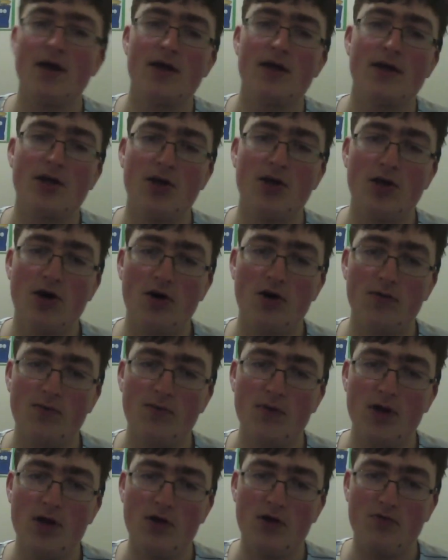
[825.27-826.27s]
then you go
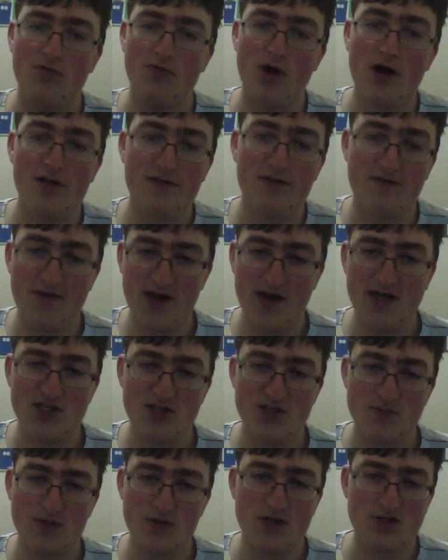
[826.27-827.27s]
Wrath Face,
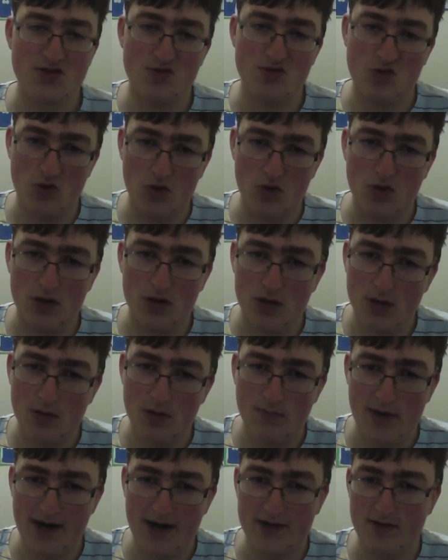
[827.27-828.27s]
because you could
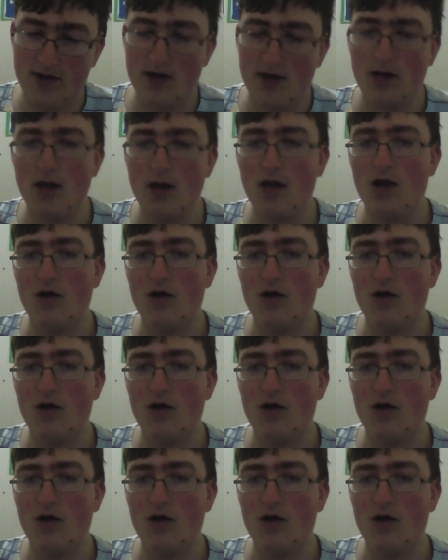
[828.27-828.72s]
back then.